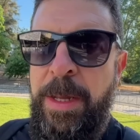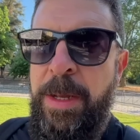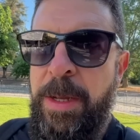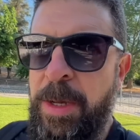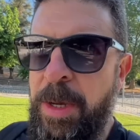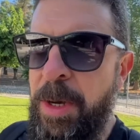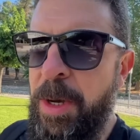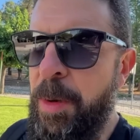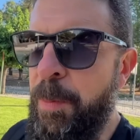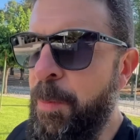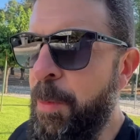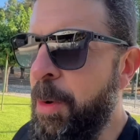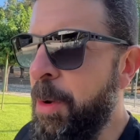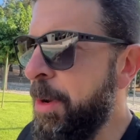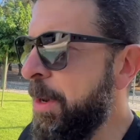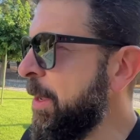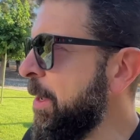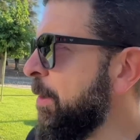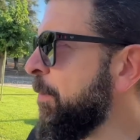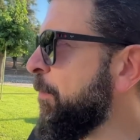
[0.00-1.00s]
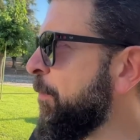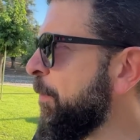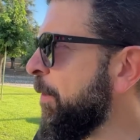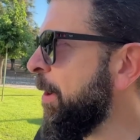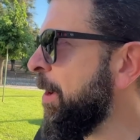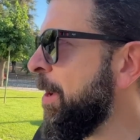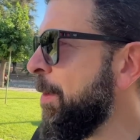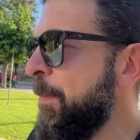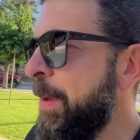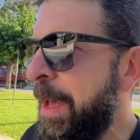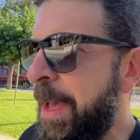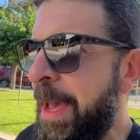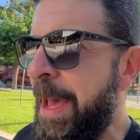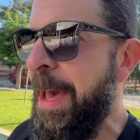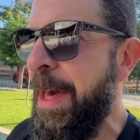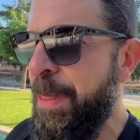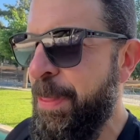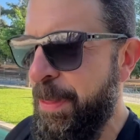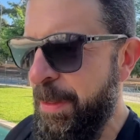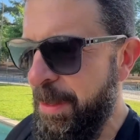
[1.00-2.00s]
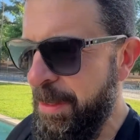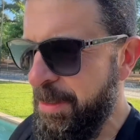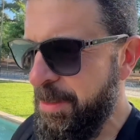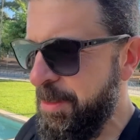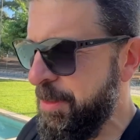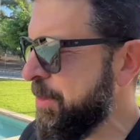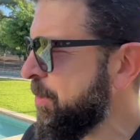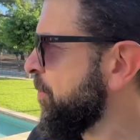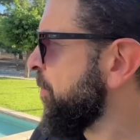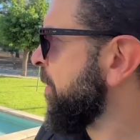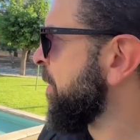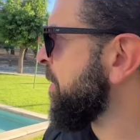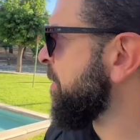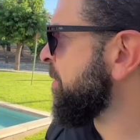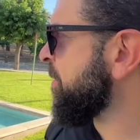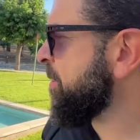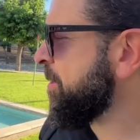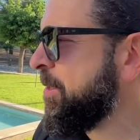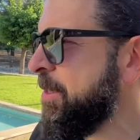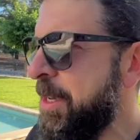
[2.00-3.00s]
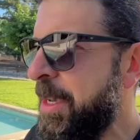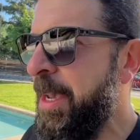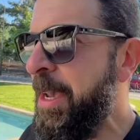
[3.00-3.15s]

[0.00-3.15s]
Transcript: Good morning from Athens, Greece.